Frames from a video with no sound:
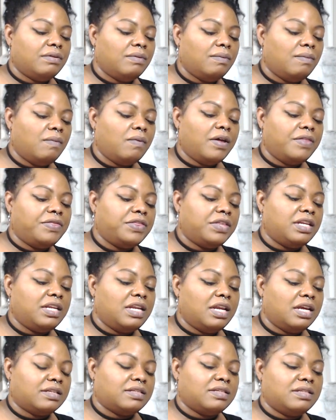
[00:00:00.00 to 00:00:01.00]
what the
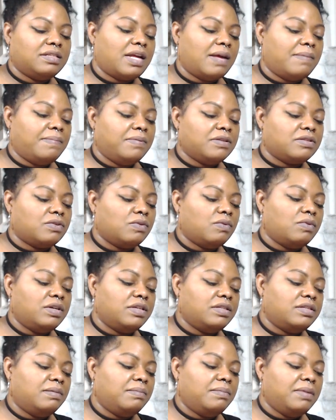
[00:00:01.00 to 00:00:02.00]
next step is
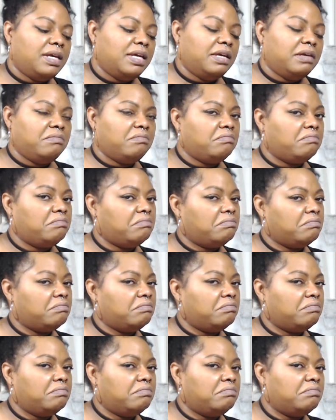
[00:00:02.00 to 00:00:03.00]
going to be.
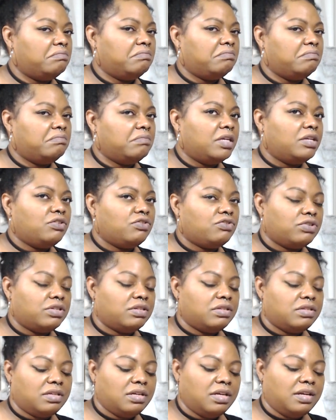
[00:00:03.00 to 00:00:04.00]

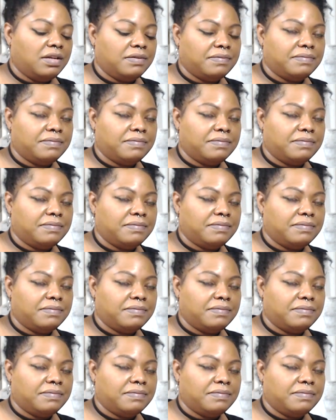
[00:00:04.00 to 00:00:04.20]
Interesting.